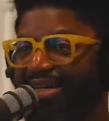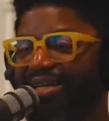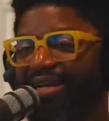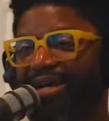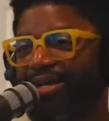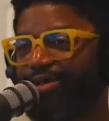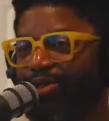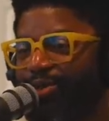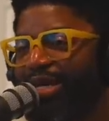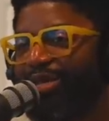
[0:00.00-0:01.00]
I got to
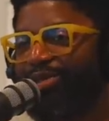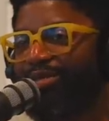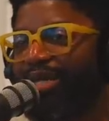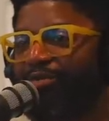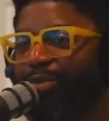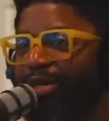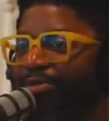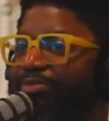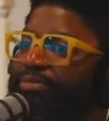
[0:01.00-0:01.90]
steward Hector's life better.